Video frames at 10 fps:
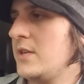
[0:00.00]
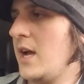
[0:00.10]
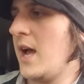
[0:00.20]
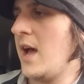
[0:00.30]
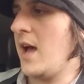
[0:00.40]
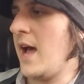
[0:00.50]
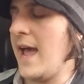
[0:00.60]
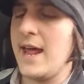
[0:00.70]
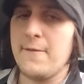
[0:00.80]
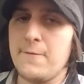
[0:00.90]
uh, I
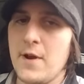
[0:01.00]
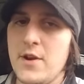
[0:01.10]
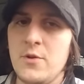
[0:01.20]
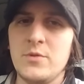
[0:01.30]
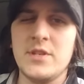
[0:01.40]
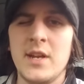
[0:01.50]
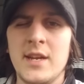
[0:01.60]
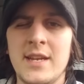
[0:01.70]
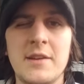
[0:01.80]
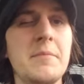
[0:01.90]
had a friend who was
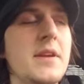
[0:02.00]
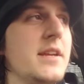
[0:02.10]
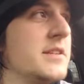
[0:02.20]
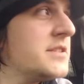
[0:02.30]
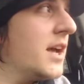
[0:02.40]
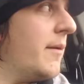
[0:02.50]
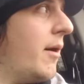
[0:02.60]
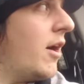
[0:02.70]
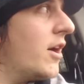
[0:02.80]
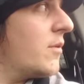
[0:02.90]
gonna give me some
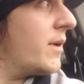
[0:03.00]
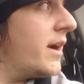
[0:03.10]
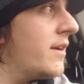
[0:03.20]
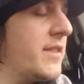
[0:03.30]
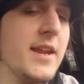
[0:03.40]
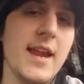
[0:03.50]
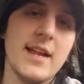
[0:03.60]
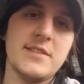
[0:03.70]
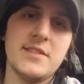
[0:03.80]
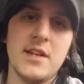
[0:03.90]
hardware that he
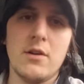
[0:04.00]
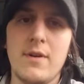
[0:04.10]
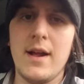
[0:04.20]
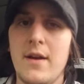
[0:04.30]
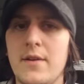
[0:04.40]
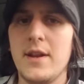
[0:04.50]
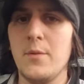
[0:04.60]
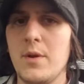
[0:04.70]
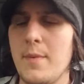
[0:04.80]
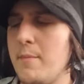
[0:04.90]
had sitting around, and
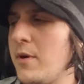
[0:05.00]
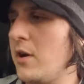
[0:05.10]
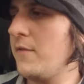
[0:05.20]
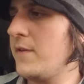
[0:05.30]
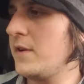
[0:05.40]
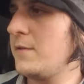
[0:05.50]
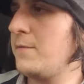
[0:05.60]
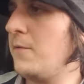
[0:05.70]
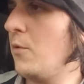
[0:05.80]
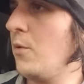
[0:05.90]
it would have been perfect
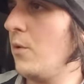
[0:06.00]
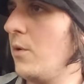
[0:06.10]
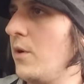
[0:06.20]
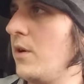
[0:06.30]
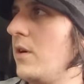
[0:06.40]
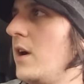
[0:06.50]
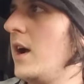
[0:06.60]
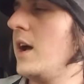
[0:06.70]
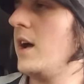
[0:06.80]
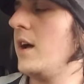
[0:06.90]
for
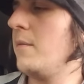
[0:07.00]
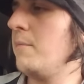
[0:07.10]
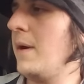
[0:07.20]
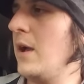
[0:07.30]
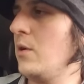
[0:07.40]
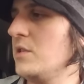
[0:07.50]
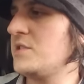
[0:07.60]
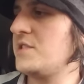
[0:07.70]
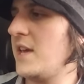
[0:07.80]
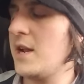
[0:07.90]
uh, my
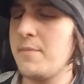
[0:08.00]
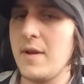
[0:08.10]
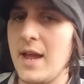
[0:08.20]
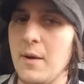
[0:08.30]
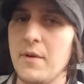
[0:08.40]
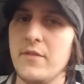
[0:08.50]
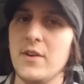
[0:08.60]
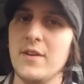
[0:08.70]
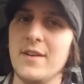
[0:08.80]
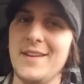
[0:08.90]
old setup.
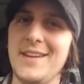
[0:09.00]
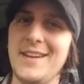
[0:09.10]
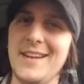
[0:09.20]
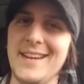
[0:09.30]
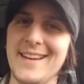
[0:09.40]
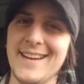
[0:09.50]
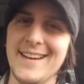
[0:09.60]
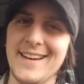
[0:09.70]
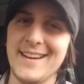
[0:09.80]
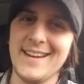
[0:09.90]
However, he
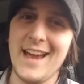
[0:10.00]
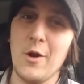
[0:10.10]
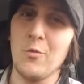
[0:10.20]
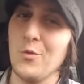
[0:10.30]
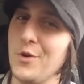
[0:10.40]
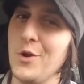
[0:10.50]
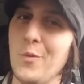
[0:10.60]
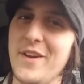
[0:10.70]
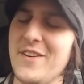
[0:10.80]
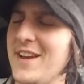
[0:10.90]
uh, got real
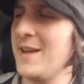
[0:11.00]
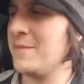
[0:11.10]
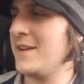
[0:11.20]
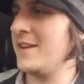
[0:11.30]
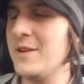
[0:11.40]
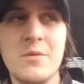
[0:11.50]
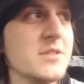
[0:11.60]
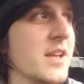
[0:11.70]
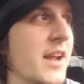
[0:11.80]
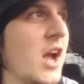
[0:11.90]
weird on me, and he
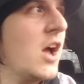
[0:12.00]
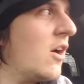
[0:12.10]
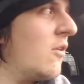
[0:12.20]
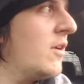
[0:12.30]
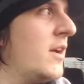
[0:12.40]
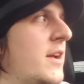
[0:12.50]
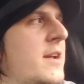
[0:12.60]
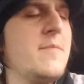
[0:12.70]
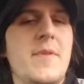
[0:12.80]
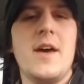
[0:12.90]
was like, "Oh,
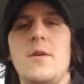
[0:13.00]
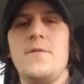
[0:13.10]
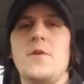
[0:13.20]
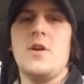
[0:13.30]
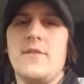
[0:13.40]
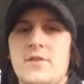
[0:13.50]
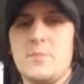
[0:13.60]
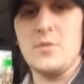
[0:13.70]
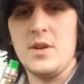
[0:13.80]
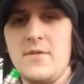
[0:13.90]
I don't feel
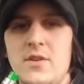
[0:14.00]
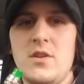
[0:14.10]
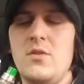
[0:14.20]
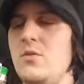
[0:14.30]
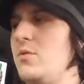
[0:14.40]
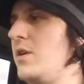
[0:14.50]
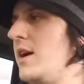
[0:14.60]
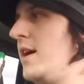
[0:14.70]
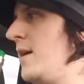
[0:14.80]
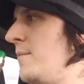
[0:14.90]
comfortable giving you."
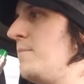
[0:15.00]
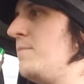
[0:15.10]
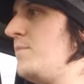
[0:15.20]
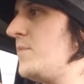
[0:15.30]
Um,